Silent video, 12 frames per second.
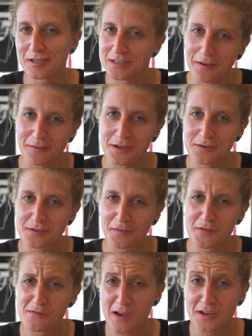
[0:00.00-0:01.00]
could definitely use a
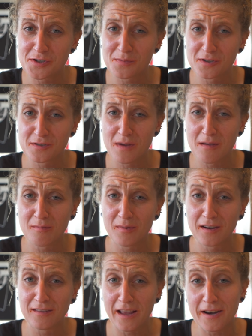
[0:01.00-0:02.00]
few vegetables, maybe a
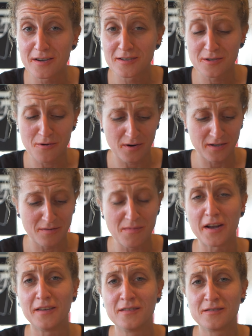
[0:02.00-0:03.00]
bit of lettuce or some
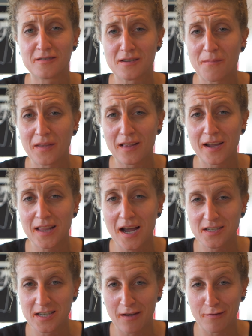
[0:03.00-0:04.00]
onions or something like
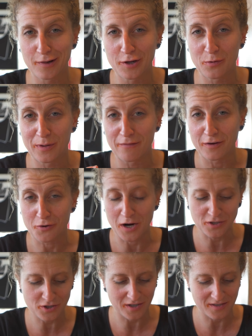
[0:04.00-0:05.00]
that to give it a little bit of a
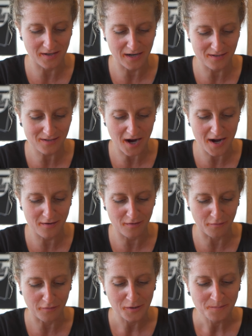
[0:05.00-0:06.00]
crunch because it is kind
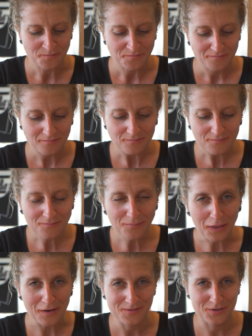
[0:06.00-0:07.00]
of
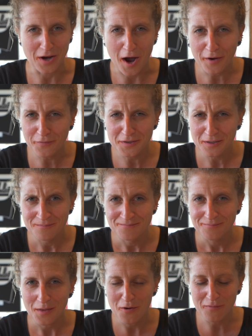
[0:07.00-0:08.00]
soft
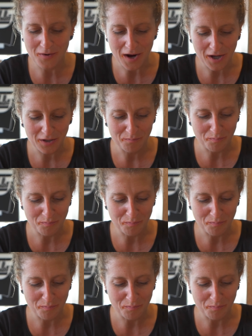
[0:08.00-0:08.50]
overall,